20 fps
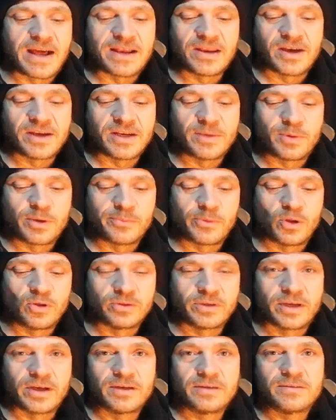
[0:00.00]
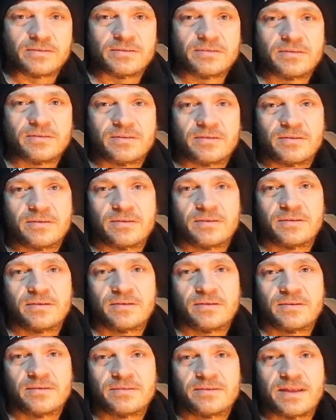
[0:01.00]
flatliner by Boulder,
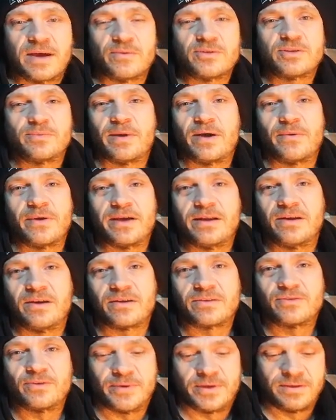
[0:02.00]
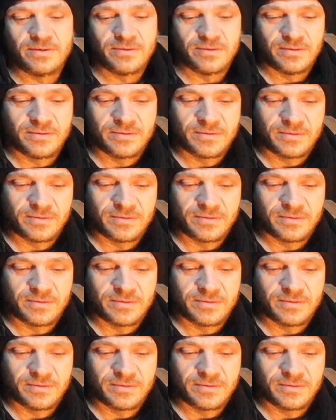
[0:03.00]
that was about it. Like, do you I mean?